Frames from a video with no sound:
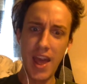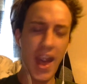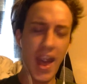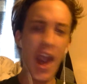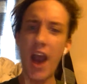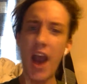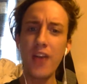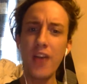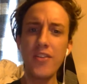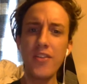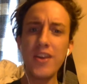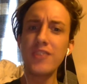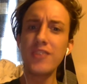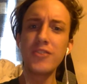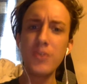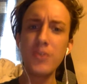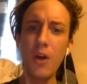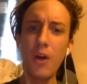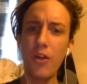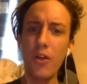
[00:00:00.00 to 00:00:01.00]
How do they
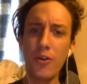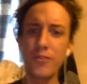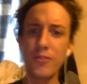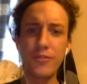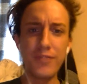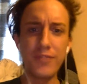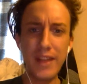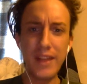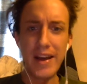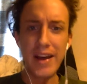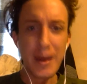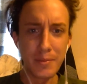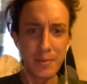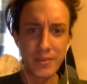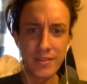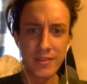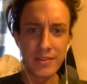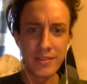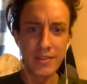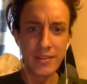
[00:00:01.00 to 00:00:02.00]
do all those
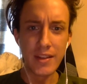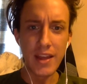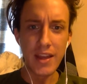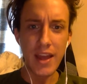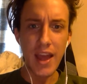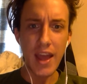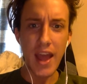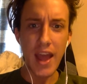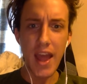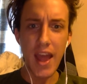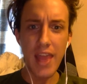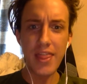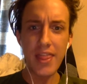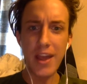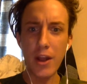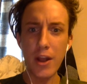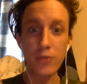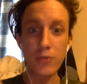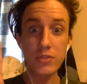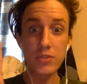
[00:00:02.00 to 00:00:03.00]
flips and
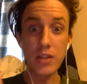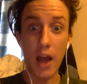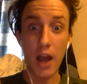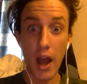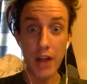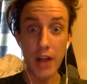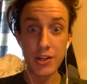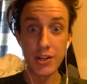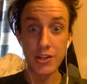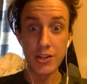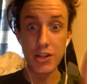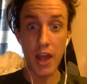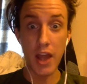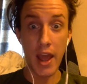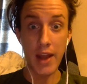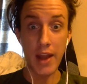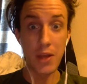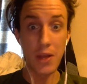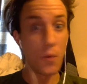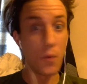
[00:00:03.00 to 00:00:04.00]
they don't touch
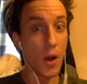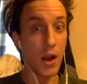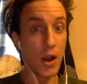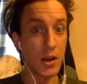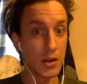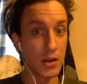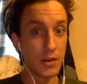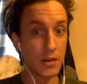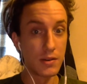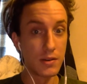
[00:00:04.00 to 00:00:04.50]
anyone